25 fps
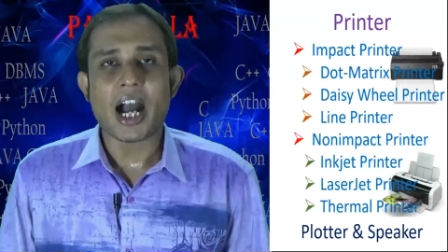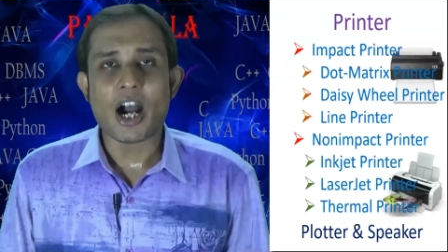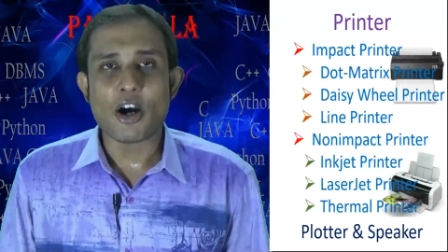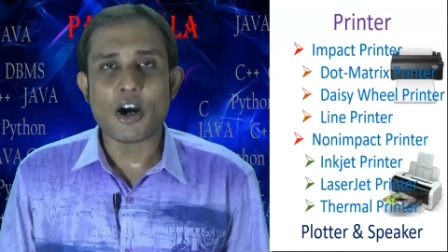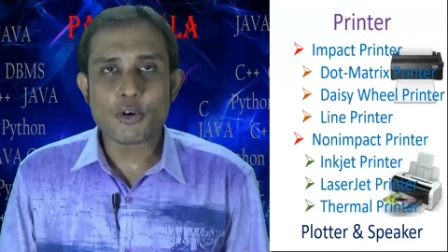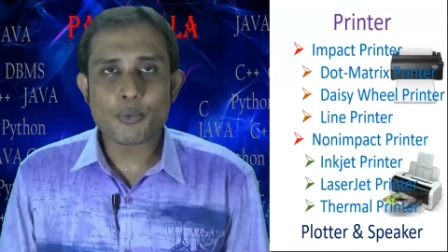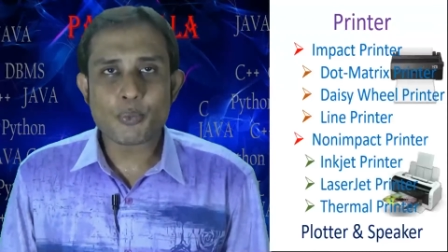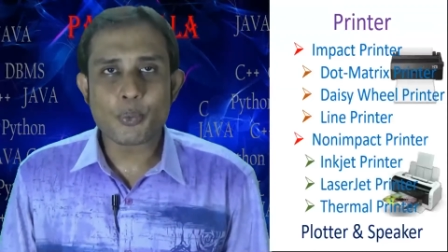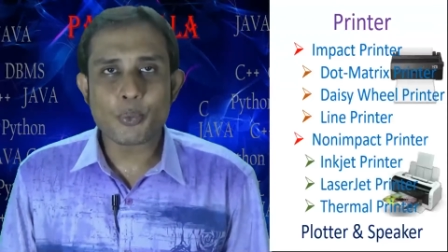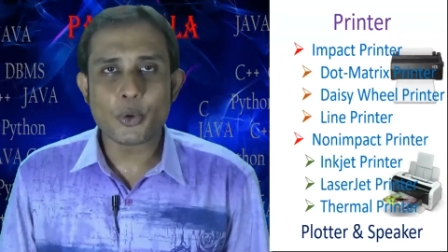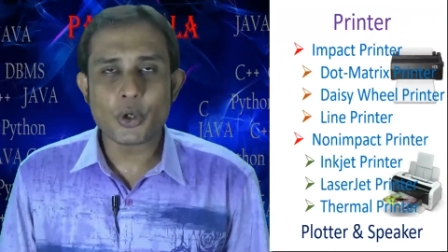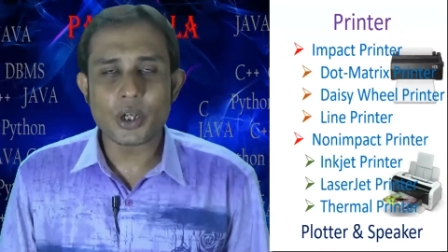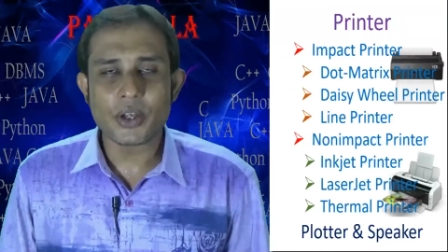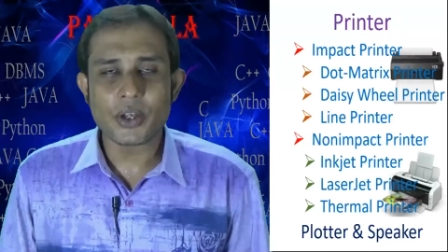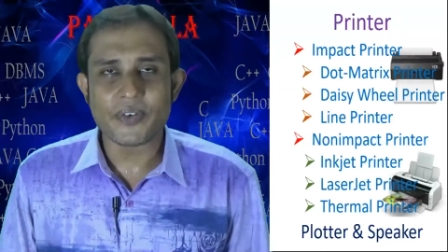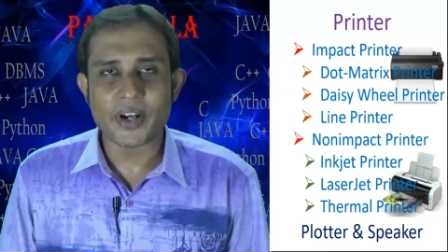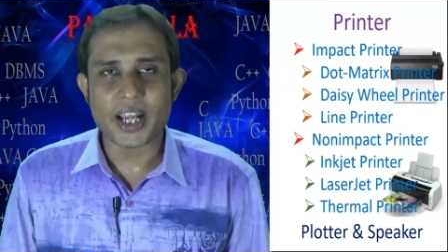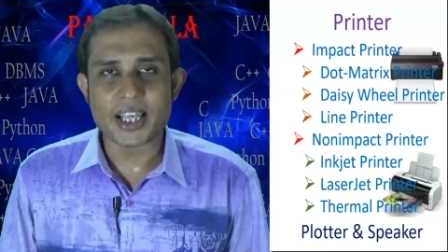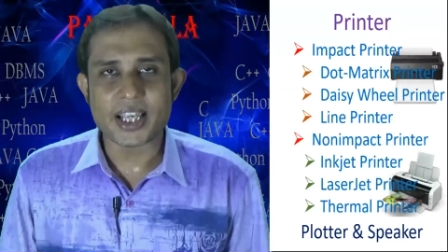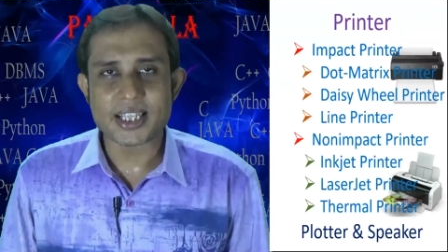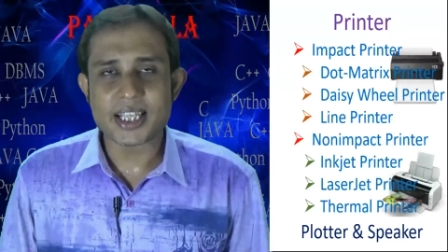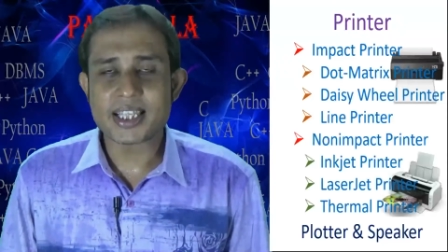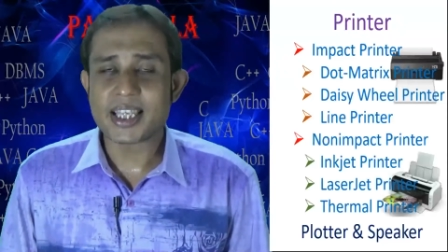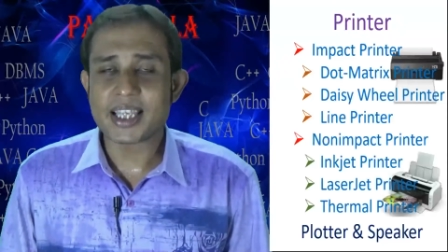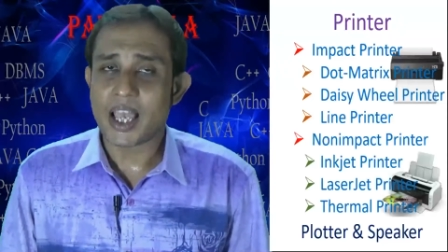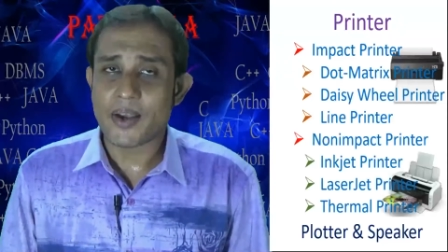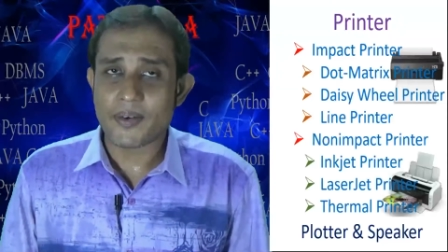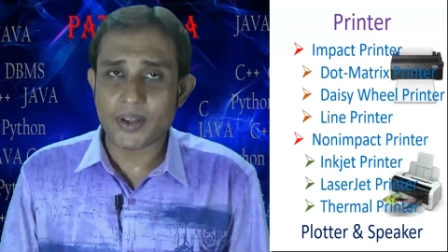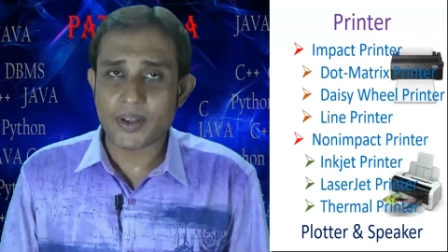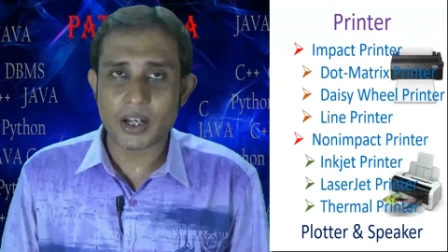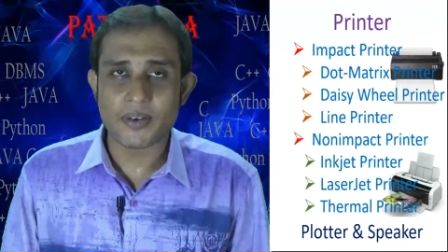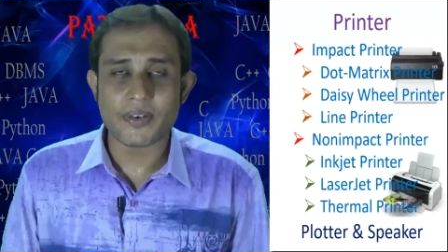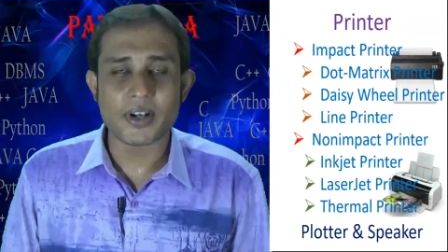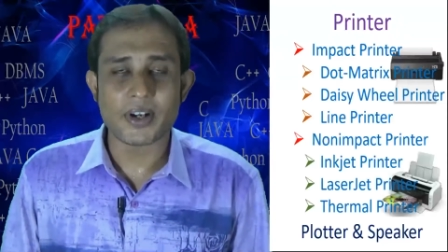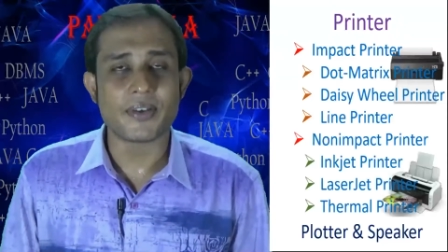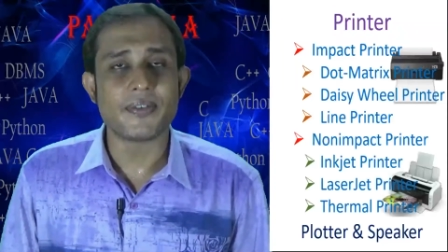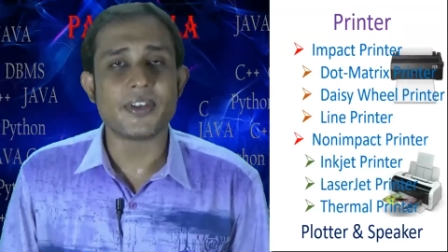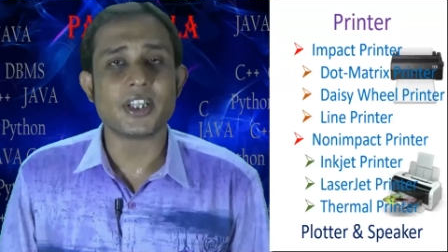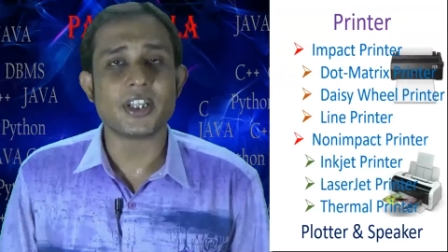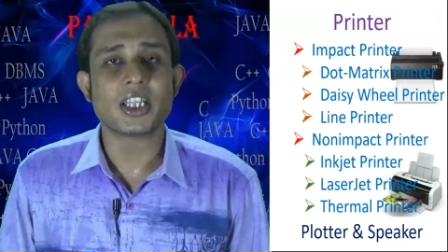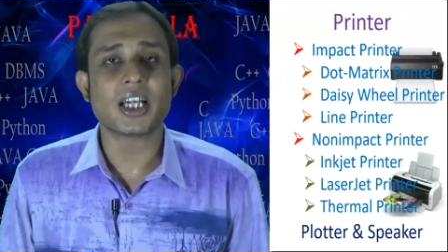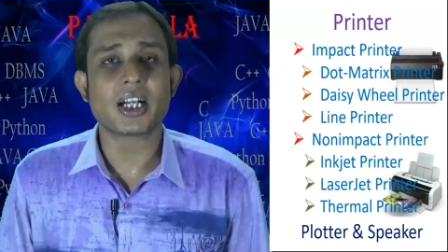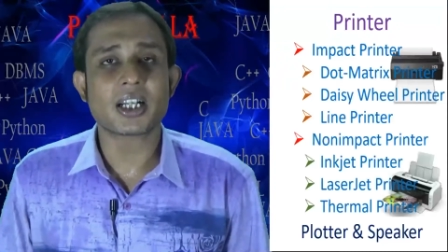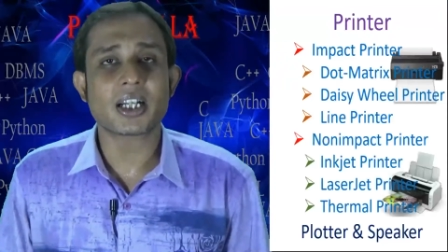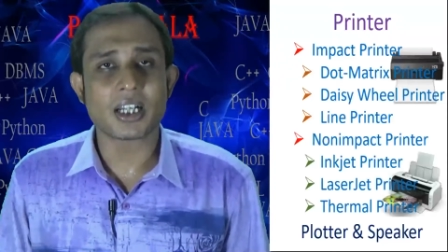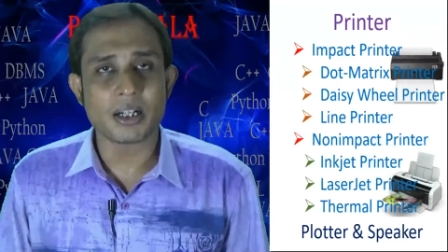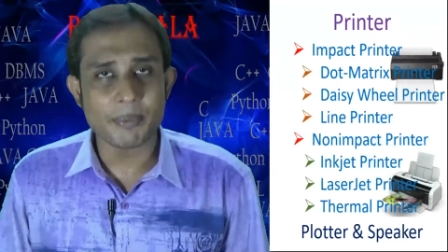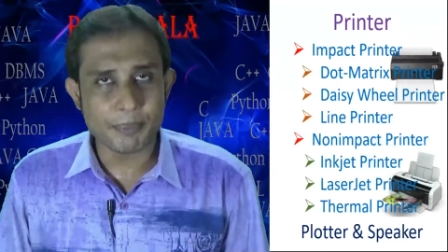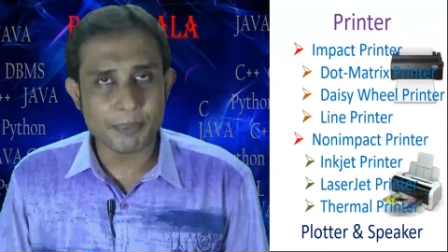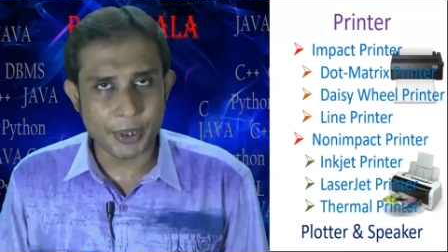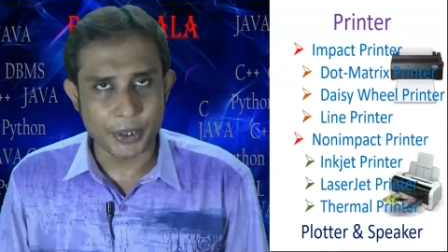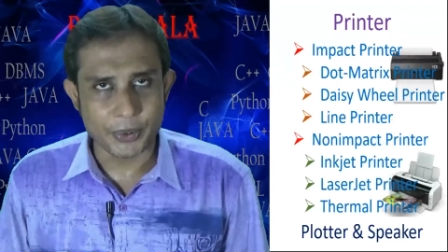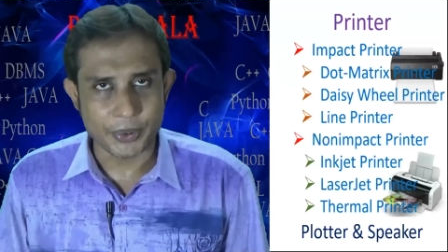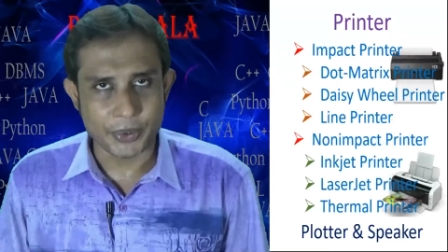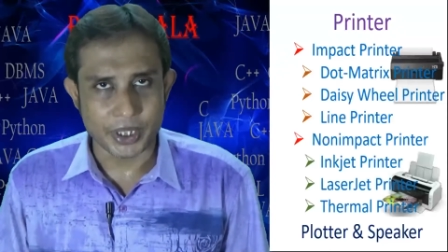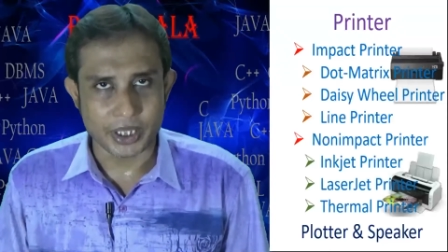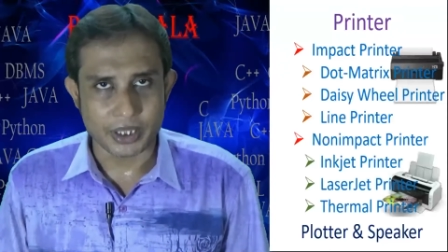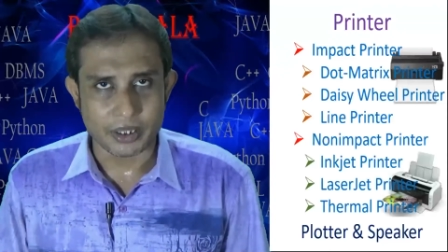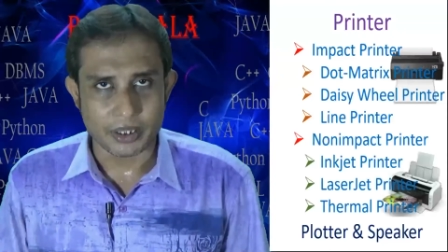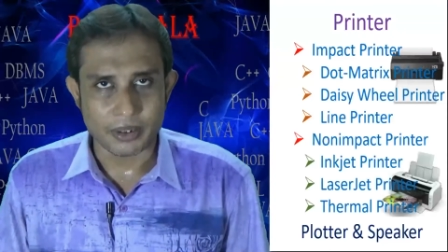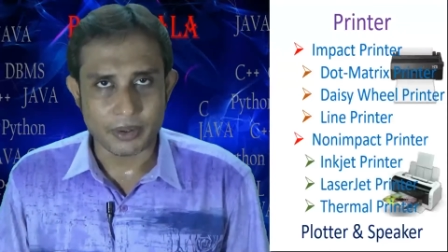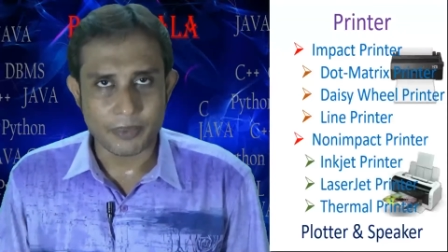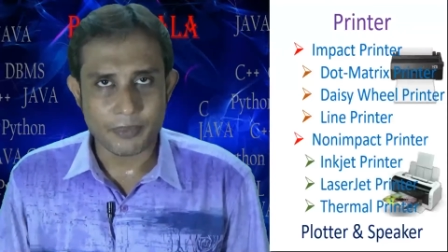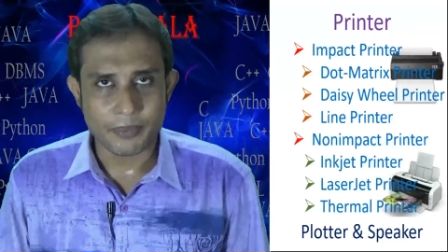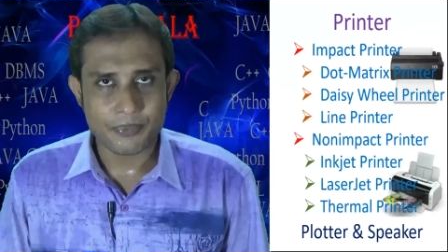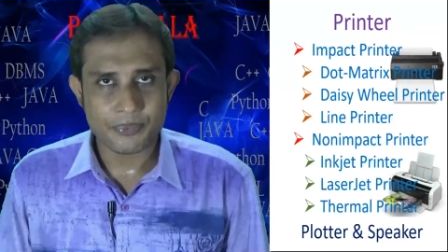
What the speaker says: output devices available in the computer.